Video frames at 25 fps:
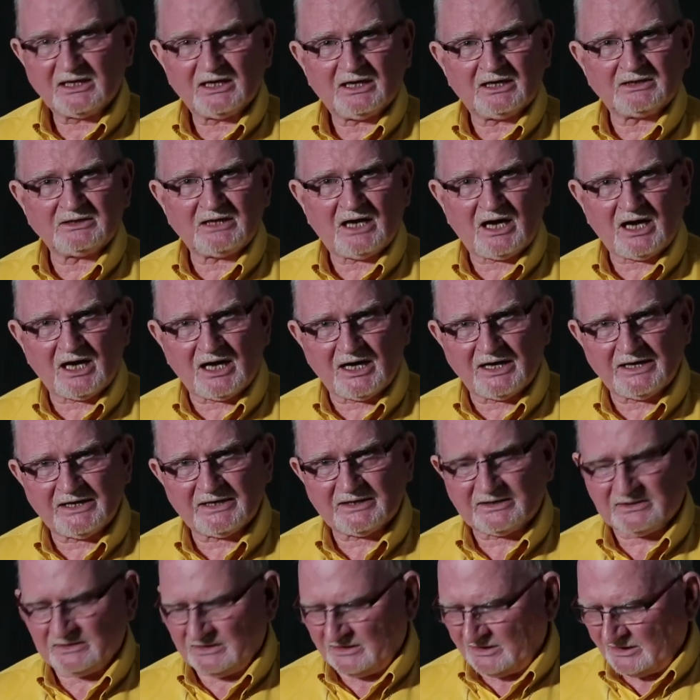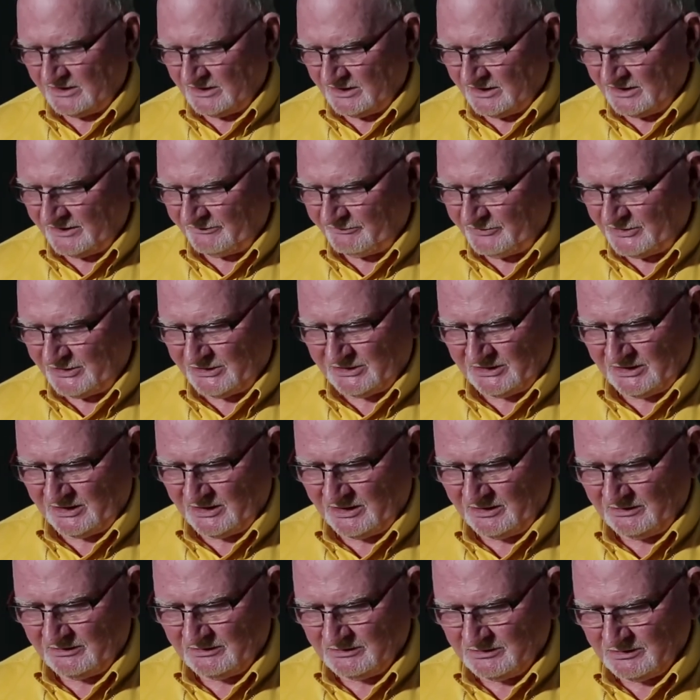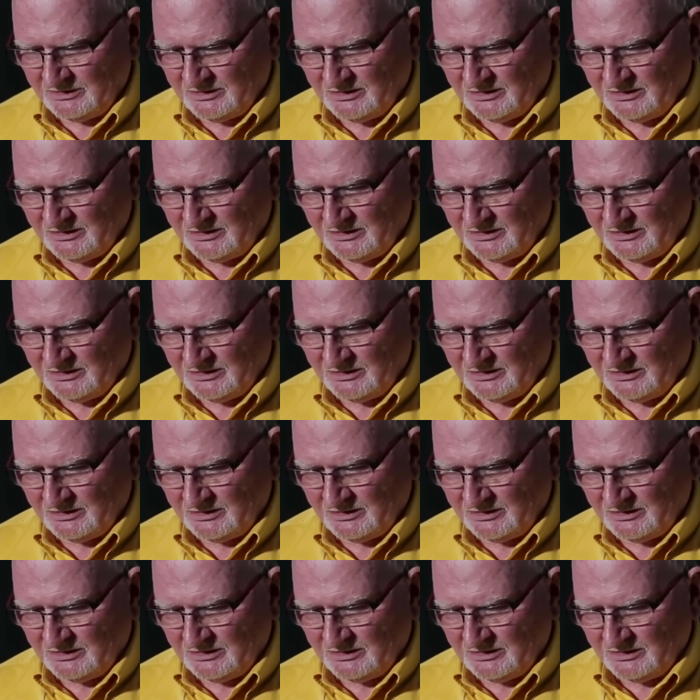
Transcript: and higher every day.